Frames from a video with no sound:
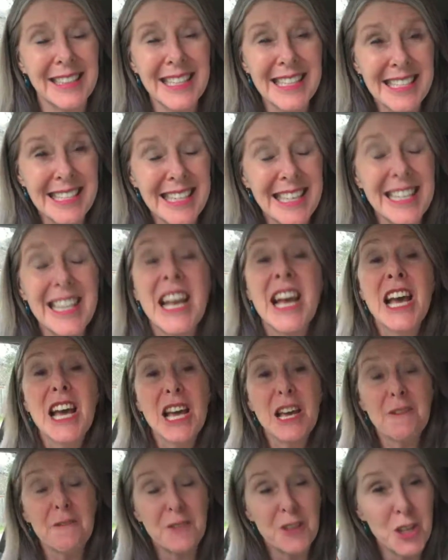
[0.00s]
Listen,
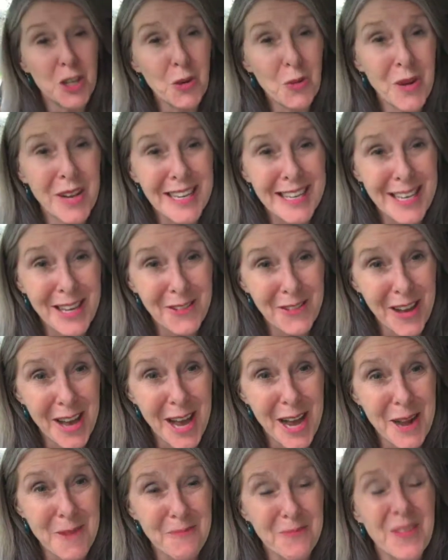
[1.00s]
if you want to give
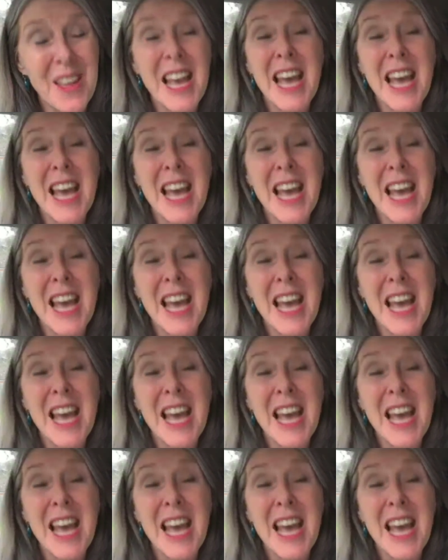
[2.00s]
up